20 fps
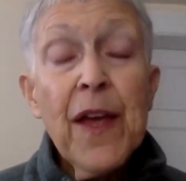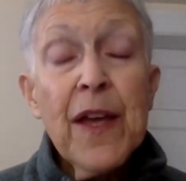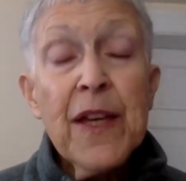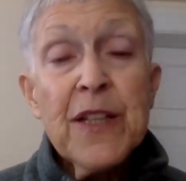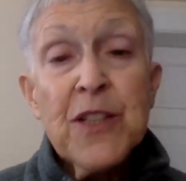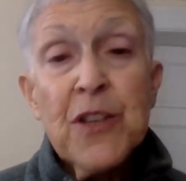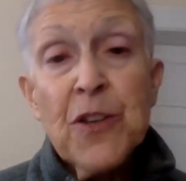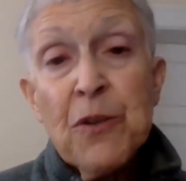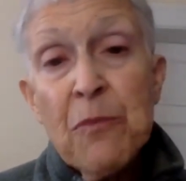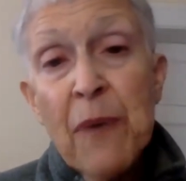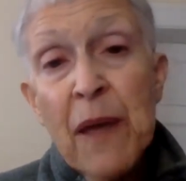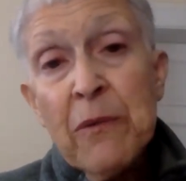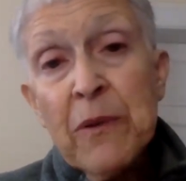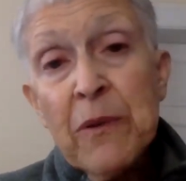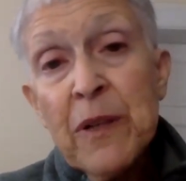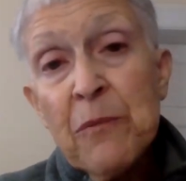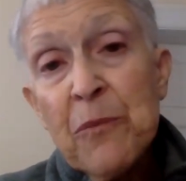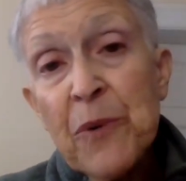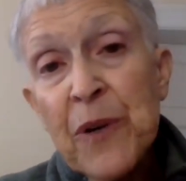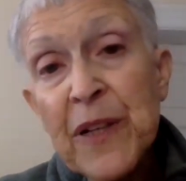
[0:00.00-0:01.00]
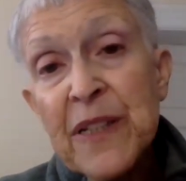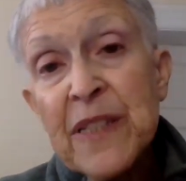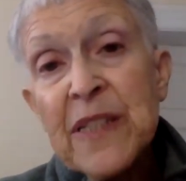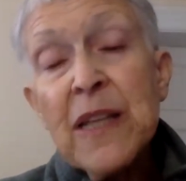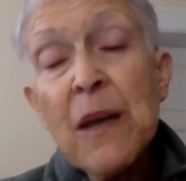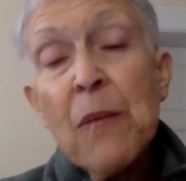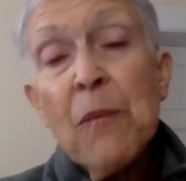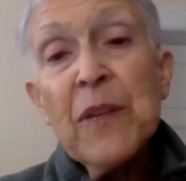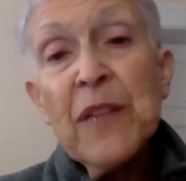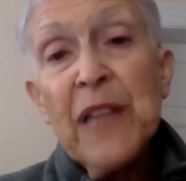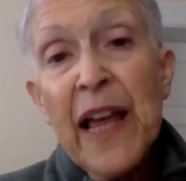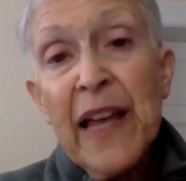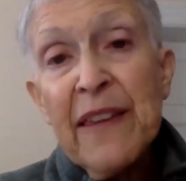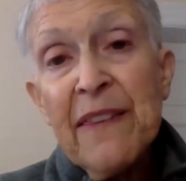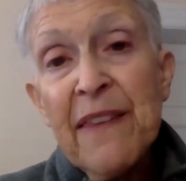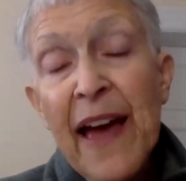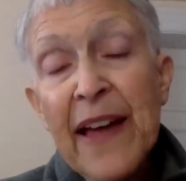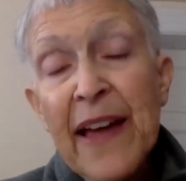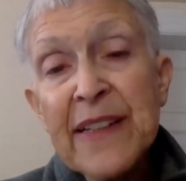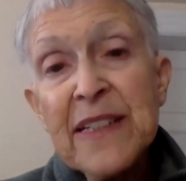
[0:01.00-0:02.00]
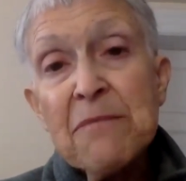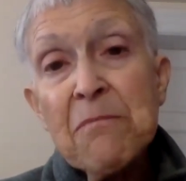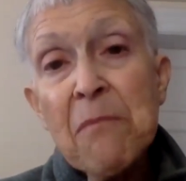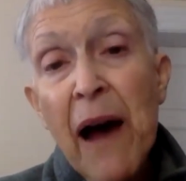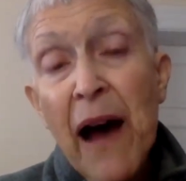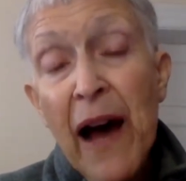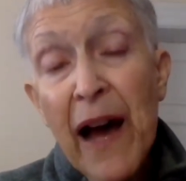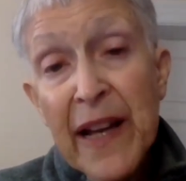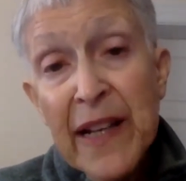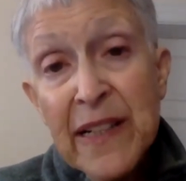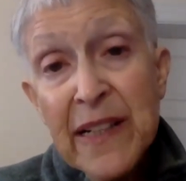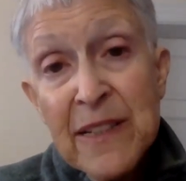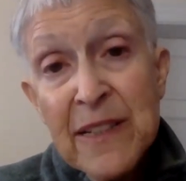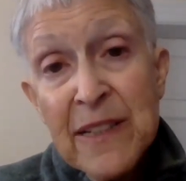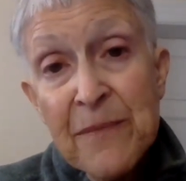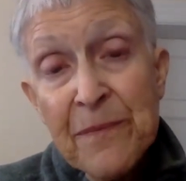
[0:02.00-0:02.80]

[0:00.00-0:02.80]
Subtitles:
So you may want to bring someone like that to mind